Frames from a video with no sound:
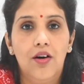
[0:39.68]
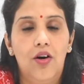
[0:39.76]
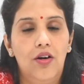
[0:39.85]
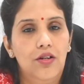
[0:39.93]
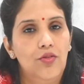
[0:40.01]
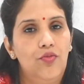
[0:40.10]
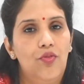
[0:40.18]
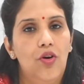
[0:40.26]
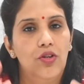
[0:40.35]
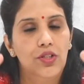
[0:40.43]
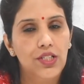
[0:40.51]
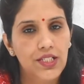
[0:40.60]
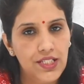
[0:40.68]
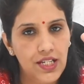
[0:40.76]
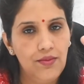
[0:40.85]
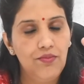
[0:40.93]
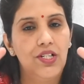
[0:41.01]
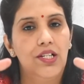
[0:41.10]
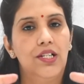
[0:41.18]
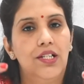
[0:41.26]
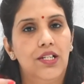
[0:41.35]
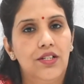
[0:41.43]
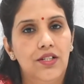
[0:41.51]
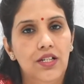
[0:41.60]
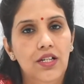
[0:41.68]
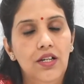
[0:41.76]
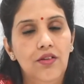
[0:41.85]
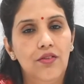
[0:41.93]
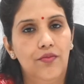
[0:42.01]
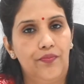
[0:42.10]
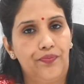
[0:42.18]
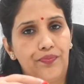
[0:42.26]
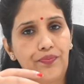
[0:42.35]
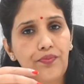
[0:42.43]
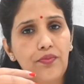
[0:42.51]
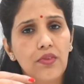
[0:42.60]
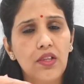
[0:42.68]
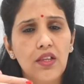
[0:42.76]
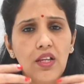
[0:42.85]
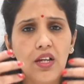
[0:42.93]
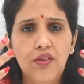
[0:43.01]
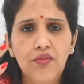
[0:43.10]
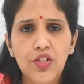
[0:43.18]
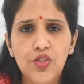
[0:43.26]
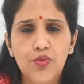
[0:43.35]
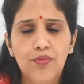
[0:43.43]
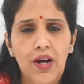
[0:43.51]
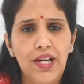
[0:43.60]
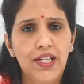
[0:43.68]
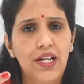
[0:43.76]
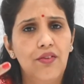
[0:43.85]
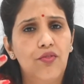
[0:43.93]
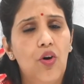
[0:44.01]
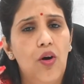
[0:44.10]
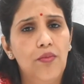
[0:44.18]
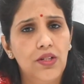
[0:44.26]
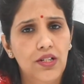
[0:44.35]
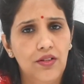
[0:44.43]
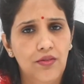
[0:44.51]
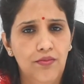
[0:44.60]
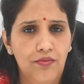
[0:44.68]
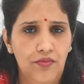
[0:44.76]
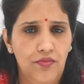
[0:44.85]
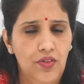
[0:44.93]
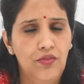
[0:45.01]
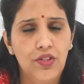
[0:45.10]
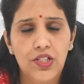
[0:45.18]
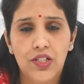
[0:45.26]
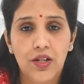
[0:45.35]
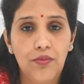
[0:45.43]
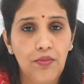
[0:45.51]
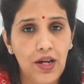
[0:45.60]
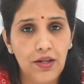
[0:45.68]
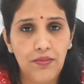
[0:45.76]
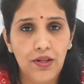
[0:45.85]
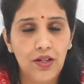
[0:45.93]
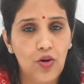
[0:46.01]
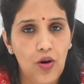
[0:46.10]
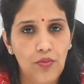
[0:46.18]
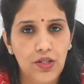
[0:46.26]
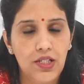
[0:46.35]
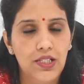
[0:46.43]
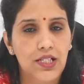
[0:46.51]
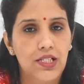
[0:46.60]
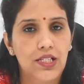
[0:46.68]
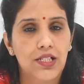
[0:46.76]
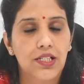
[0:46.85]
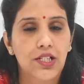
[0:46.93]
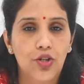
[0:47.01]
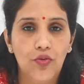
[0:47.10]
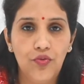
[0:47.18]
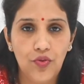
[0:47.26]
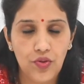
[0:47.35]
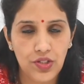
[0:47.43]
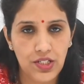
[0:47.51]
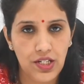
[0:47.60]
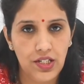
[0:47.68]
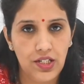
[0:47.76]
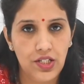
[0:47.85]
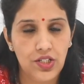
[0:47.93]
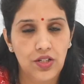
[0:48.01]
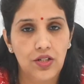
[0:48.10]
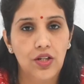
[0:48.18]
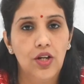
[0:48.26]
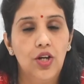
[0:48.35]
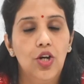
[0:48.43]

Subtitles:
or you follow the same genetic tree in which you might have common, in which there might be a common ancestors in your fourth generation.